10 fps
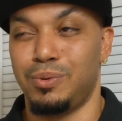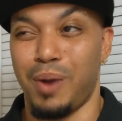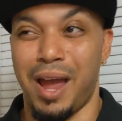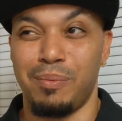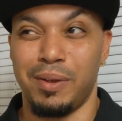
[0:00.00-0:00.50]

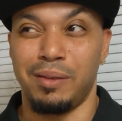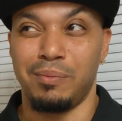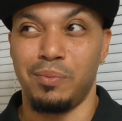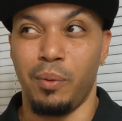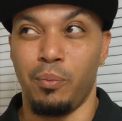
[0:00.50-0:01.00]

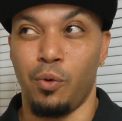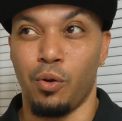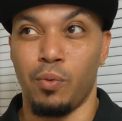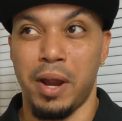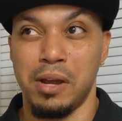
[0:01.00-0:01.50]
grabbing
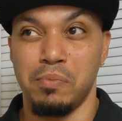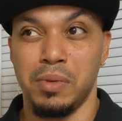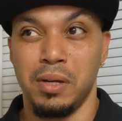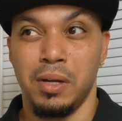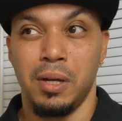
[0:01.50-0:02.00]
more
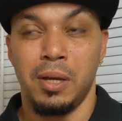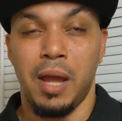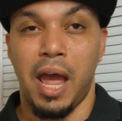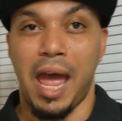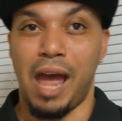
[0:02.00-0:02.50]
RAM
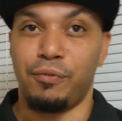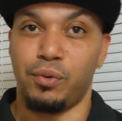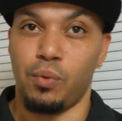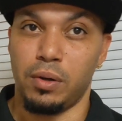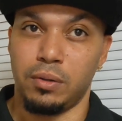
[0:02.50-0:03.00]

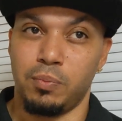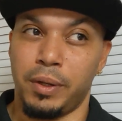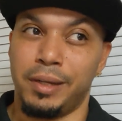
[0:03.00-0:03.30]
afterwards